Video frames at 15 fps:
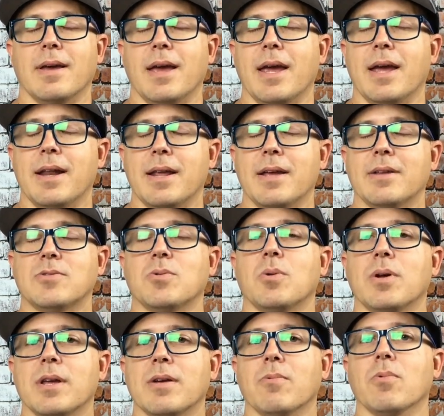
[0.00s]

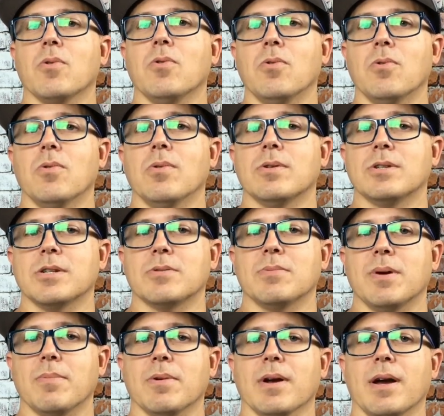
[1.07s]
80-20 rule. Just
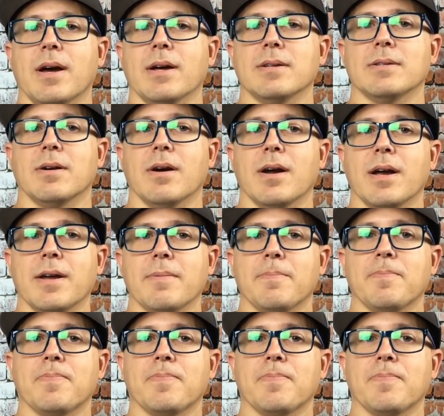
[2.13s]
remember, guys, all right?